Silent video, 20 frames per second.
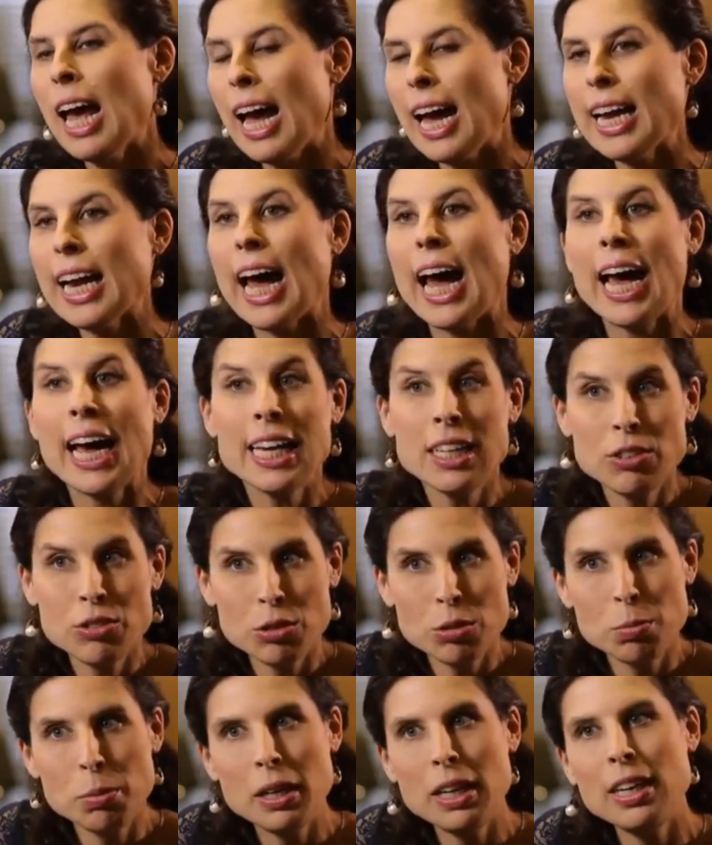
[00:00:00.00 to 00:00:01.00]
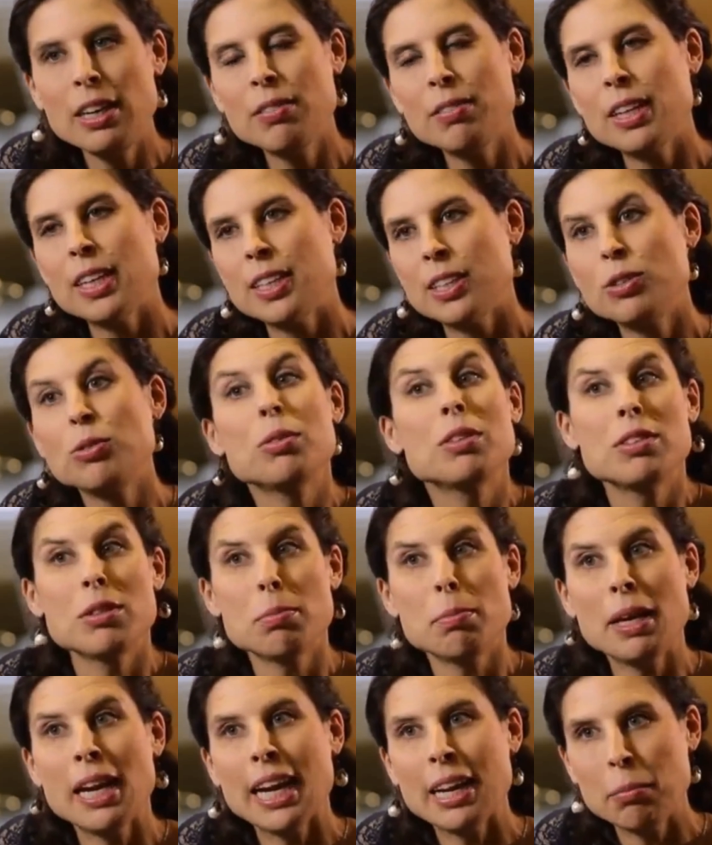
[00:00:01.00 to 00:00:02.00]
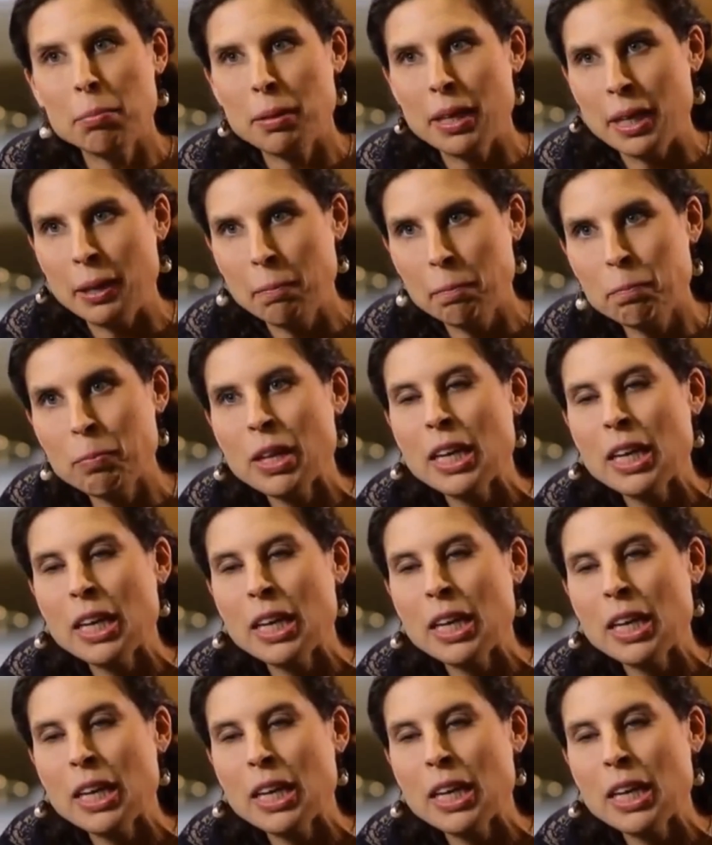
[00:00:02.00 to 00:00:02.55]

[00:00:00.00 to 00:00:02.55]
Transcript: and I do believe that it was a plan B.